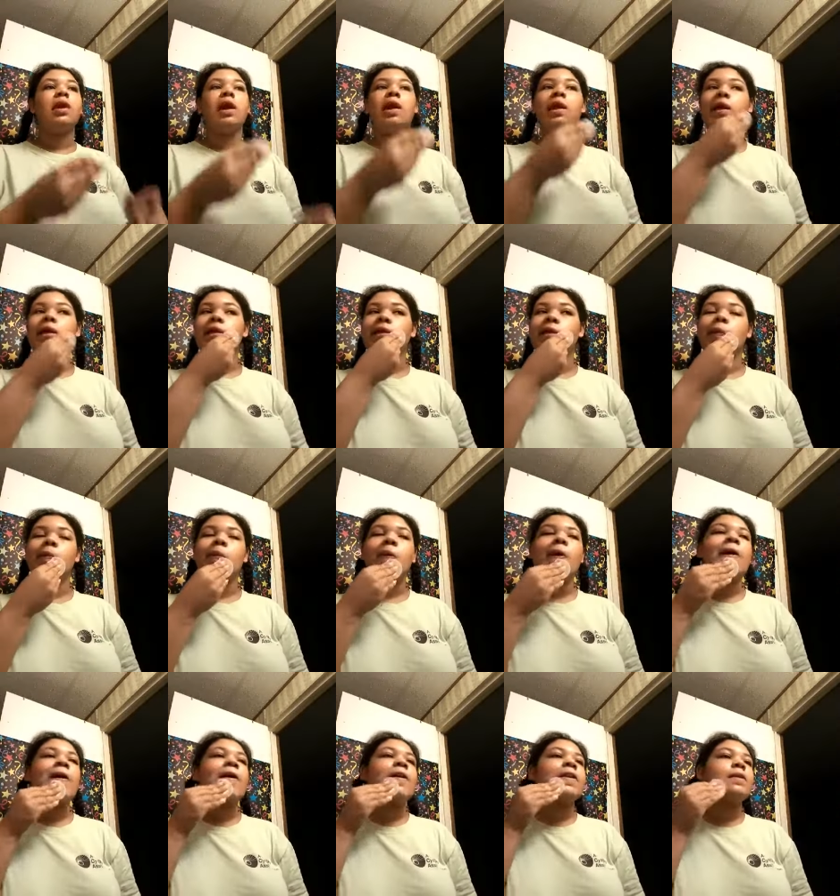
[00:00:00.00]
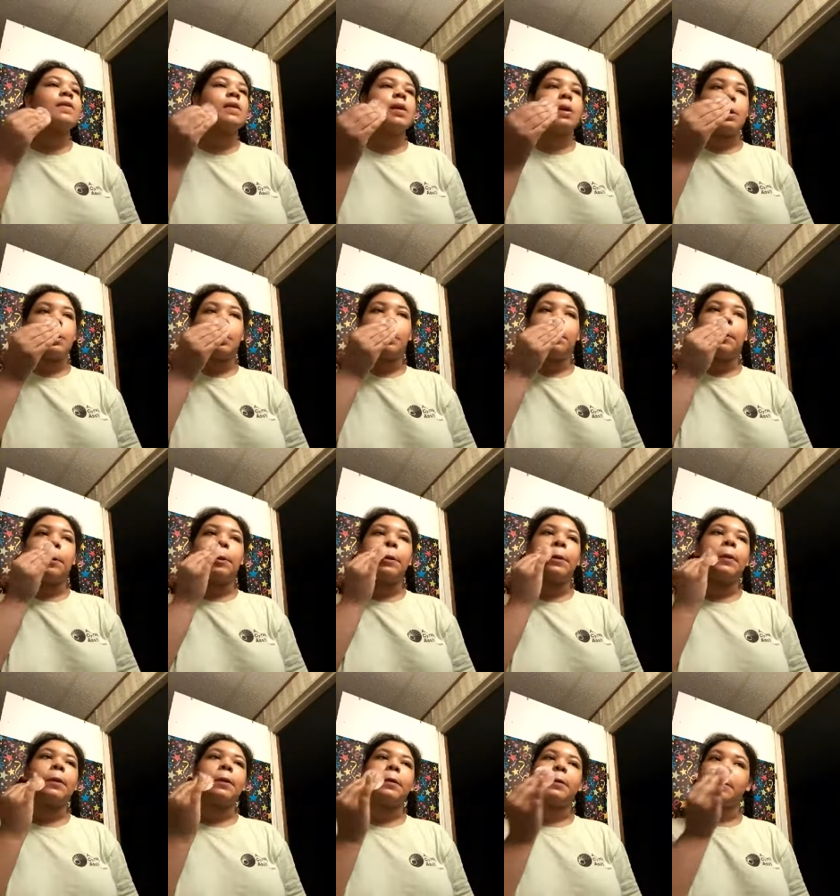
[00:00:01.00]
I like the pads because
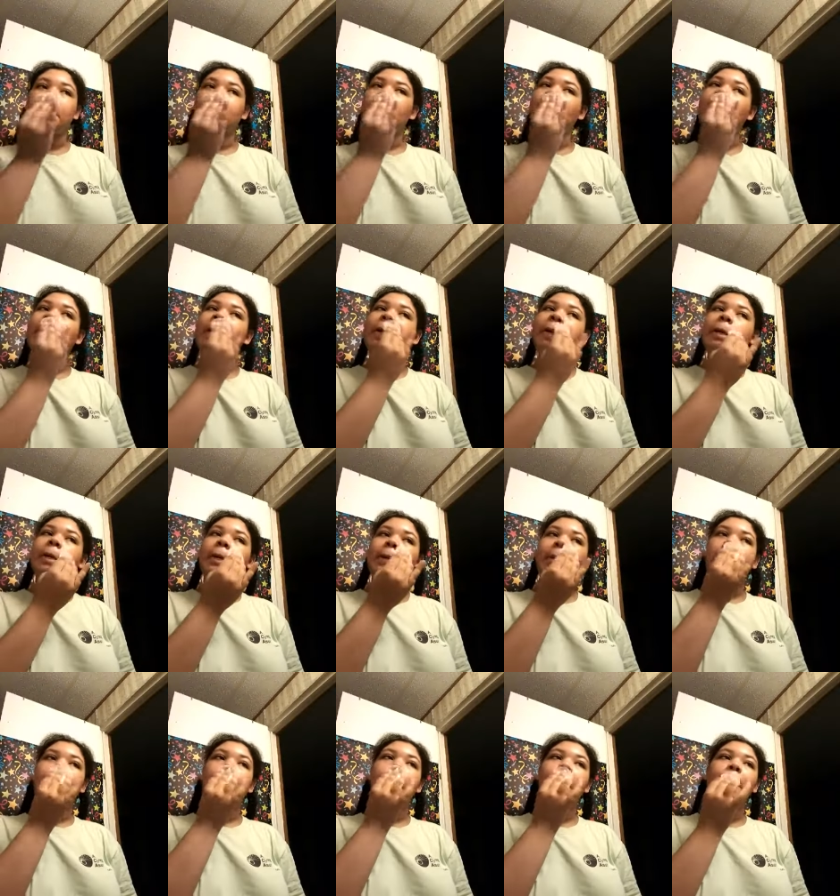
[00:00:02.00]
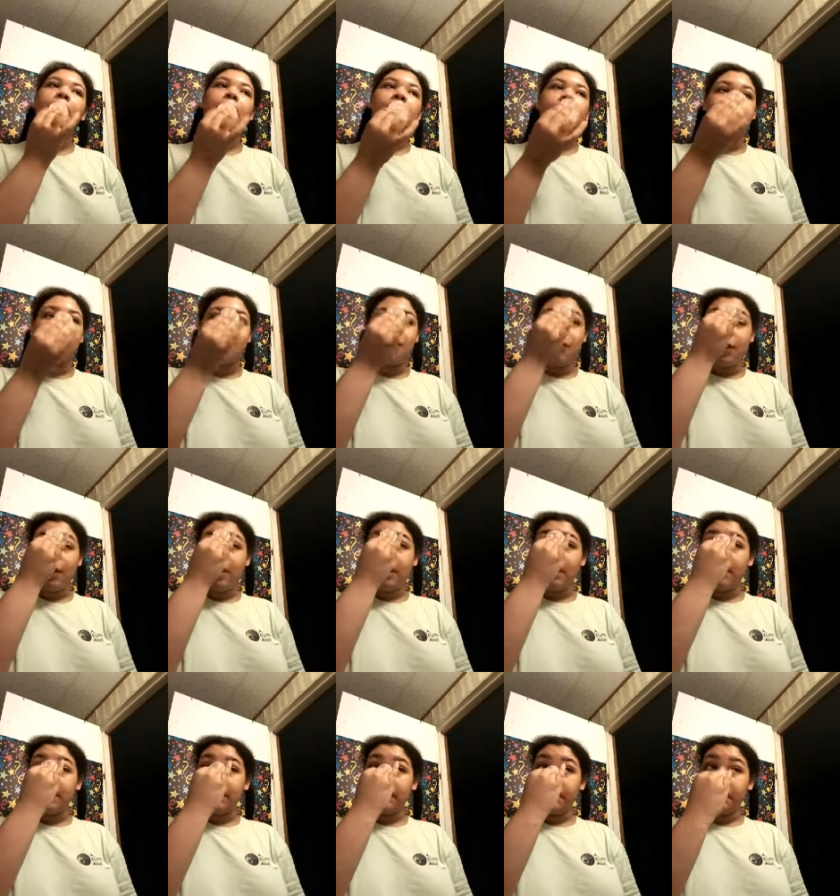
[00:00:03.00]
they're so like
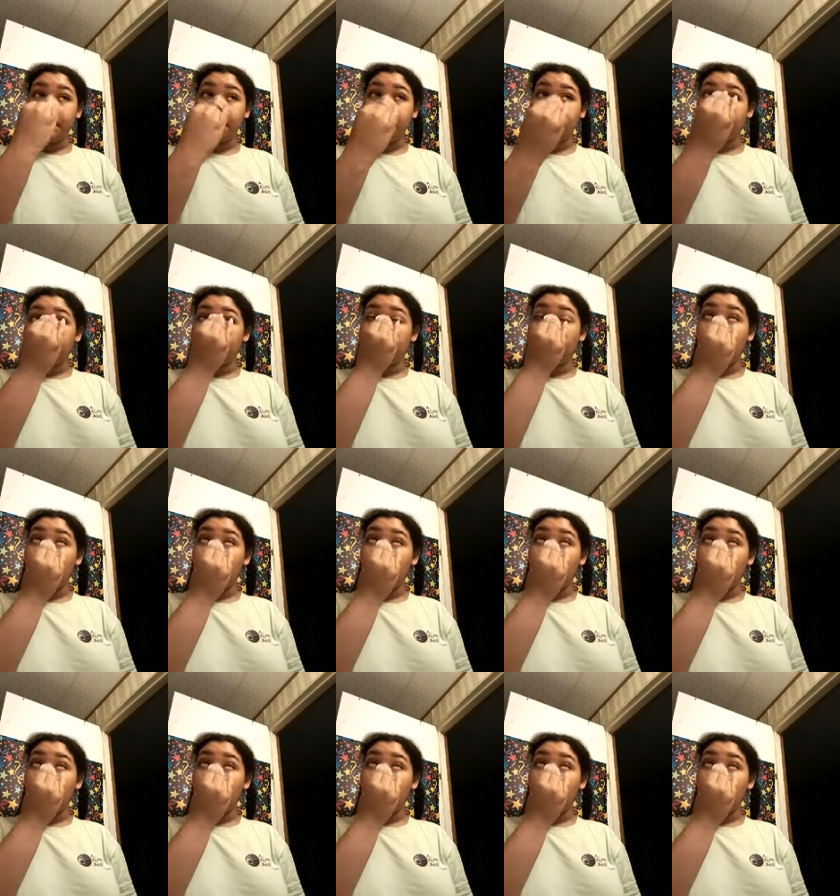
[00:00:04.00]
fast. You just